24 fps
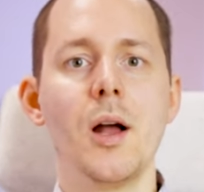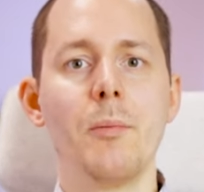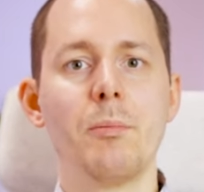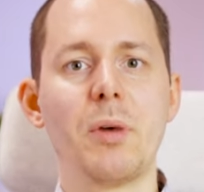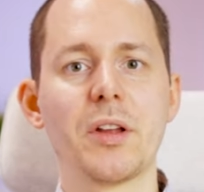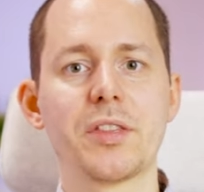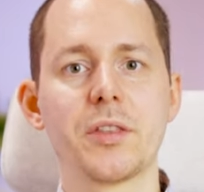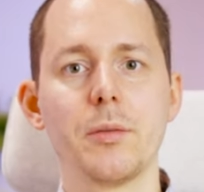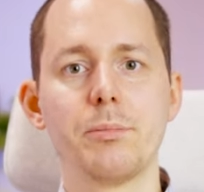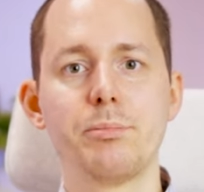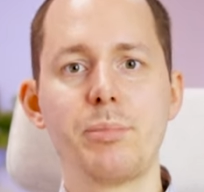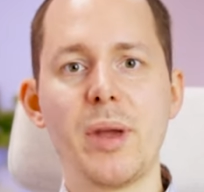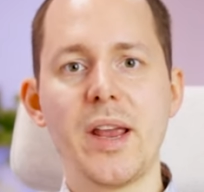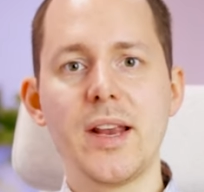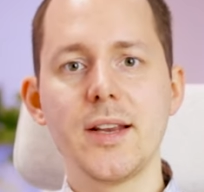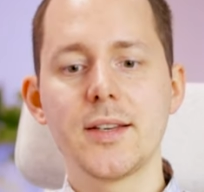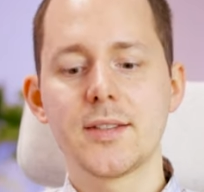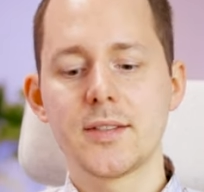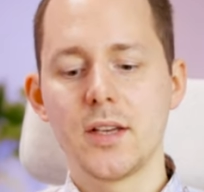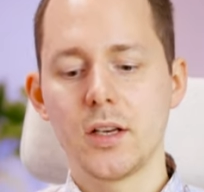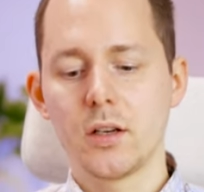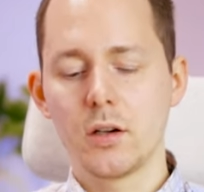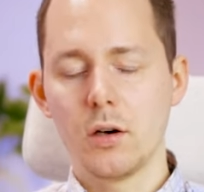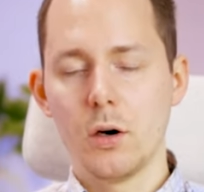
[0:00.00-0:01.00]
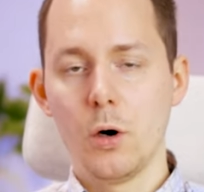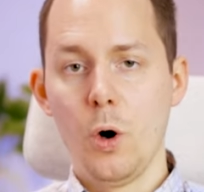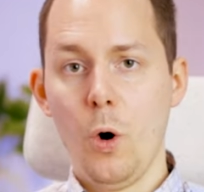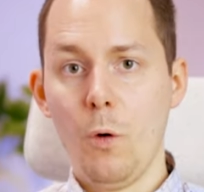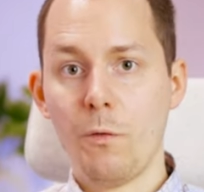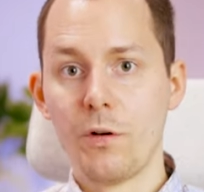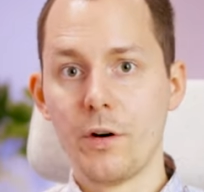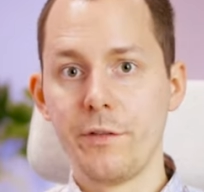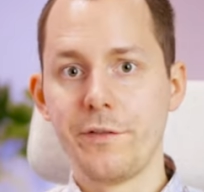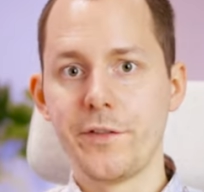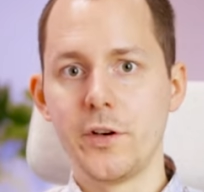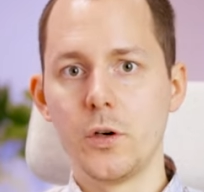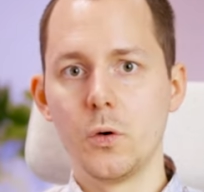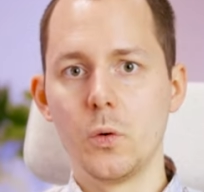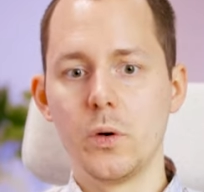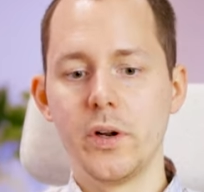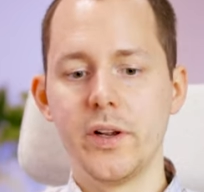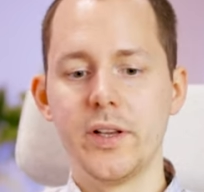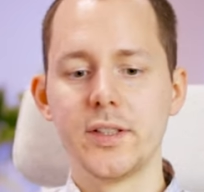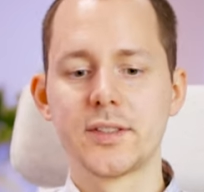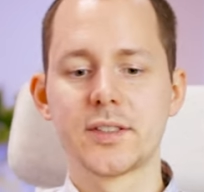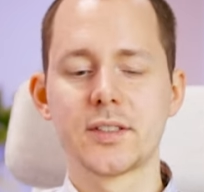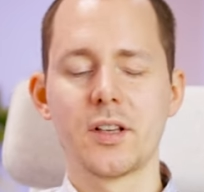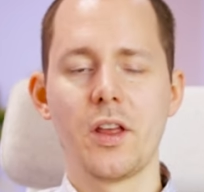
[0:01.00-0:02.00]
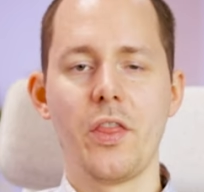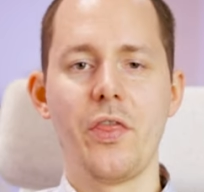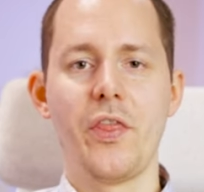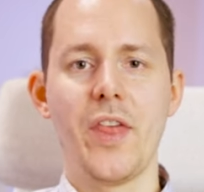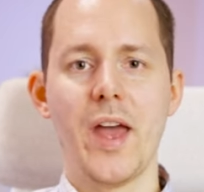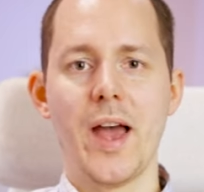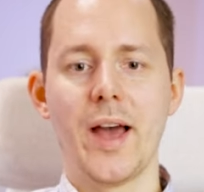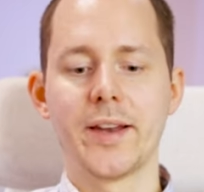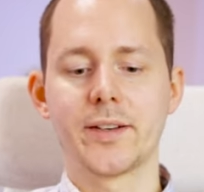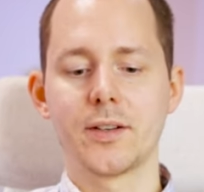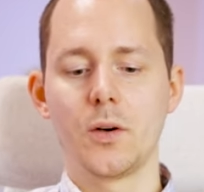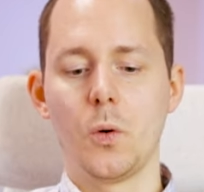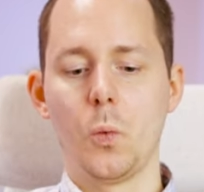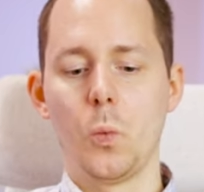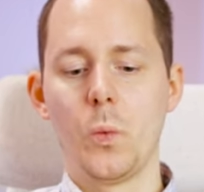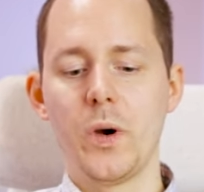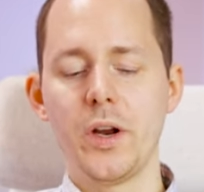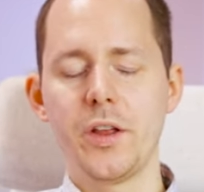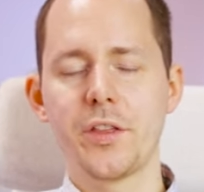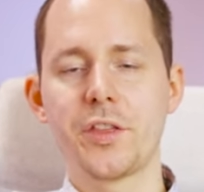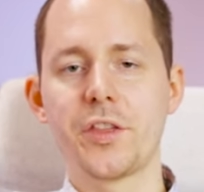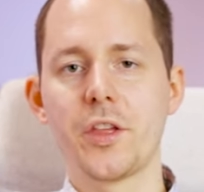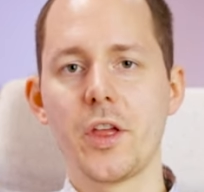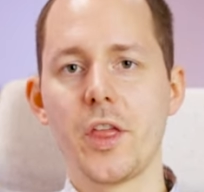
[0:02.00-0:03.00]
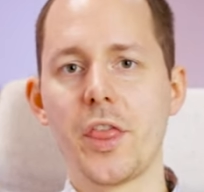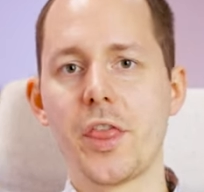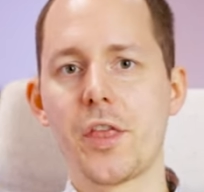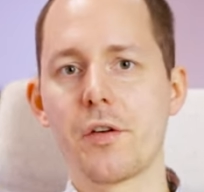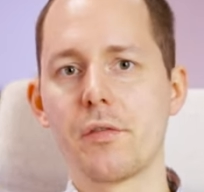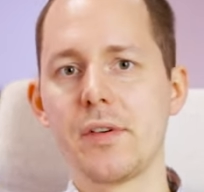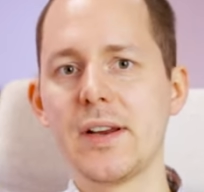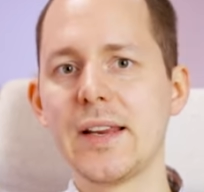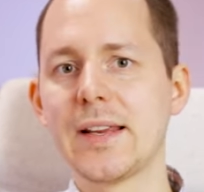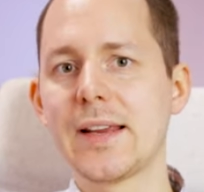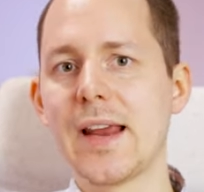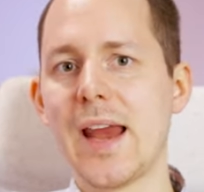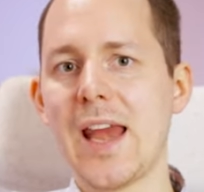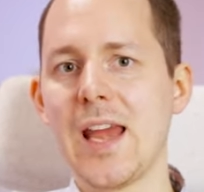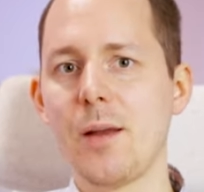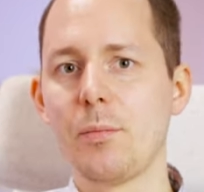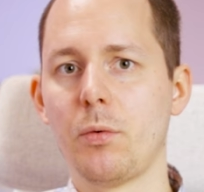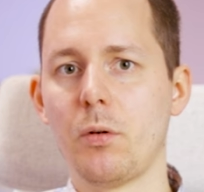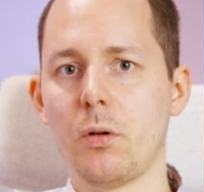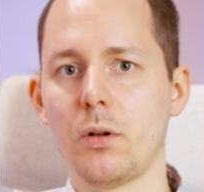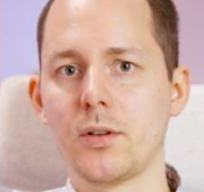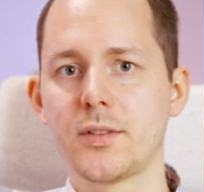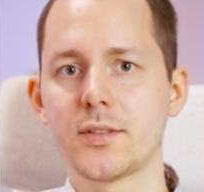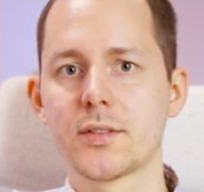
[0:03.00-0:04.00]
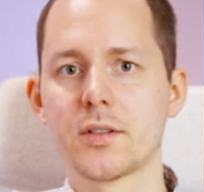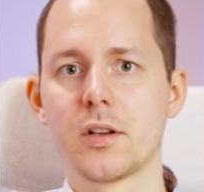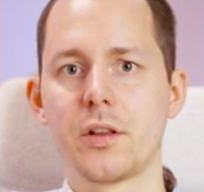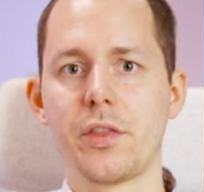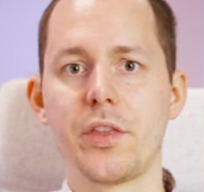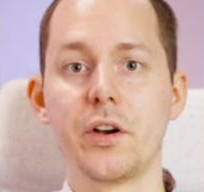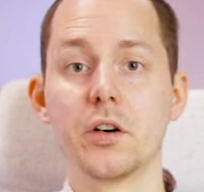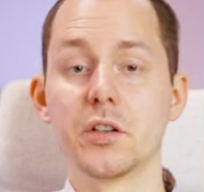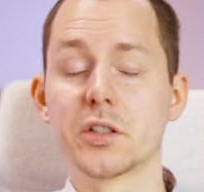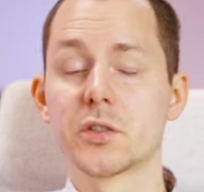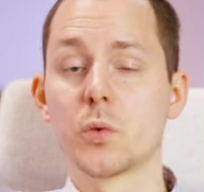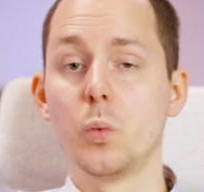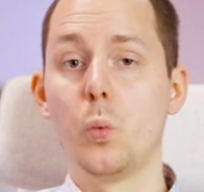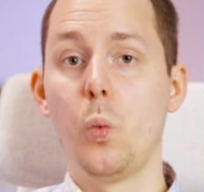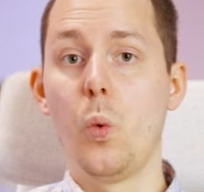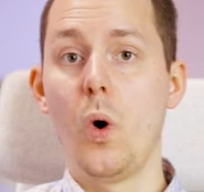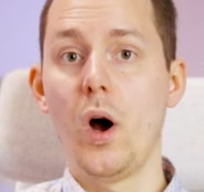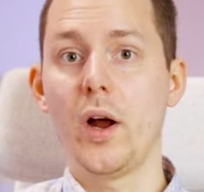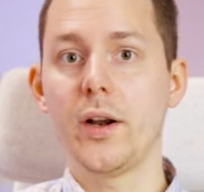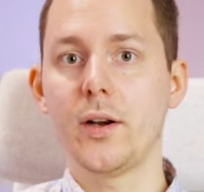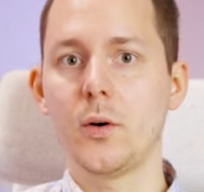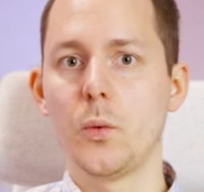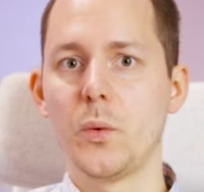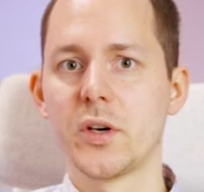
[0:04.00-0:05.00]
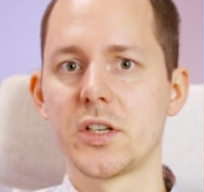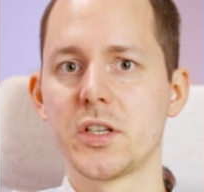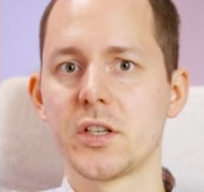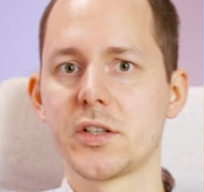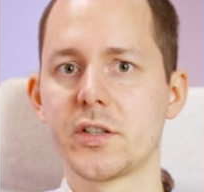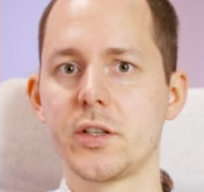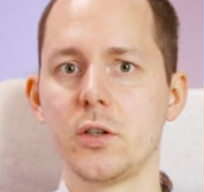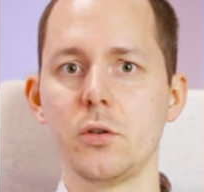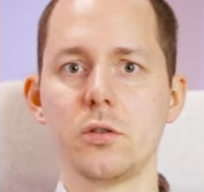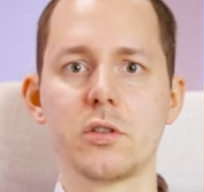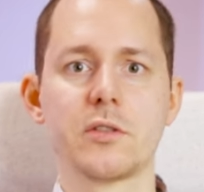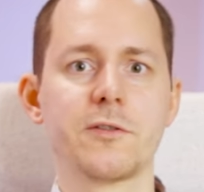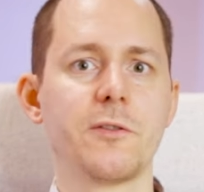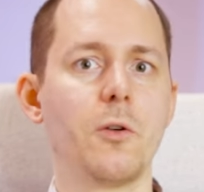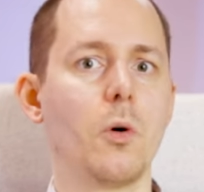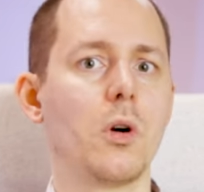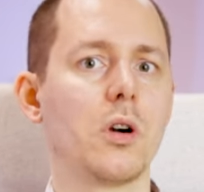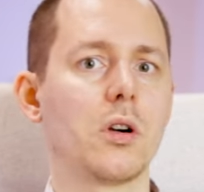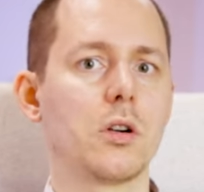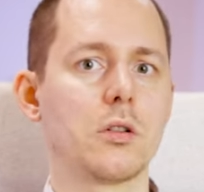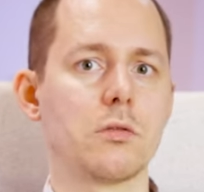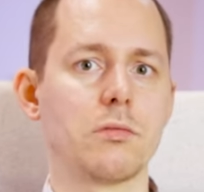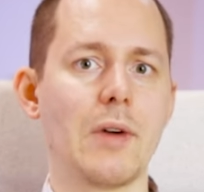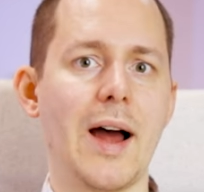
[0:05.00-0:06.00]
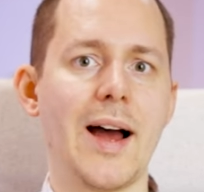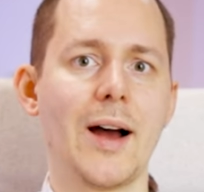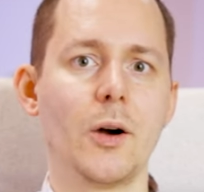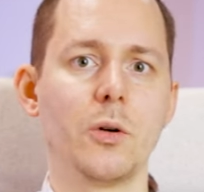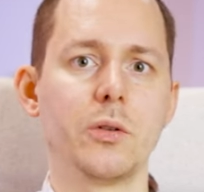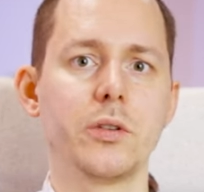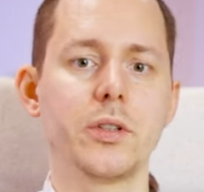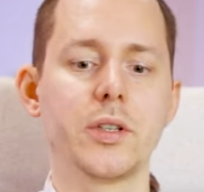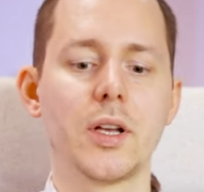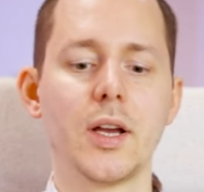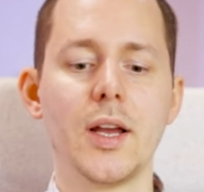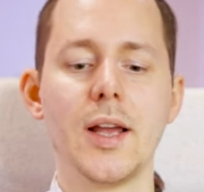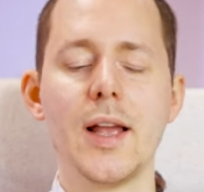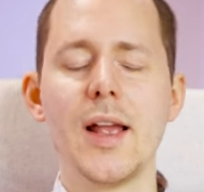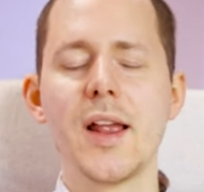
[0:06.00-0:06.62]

But the basic overview is that with three cables, there's one which is used for ground,